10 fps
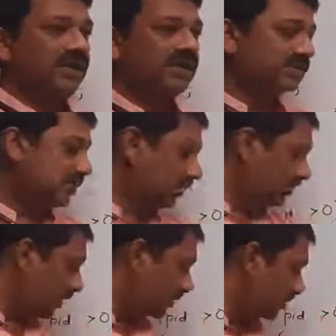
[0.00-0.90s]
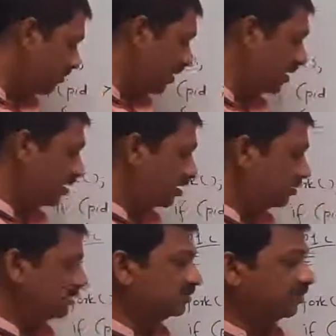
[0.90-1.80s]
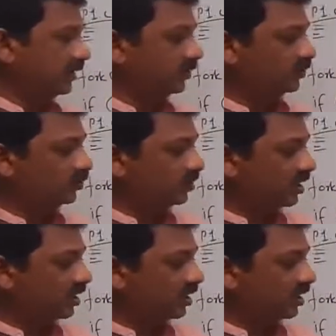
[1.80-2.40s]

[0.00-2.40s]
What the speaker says: is replaced by this P2.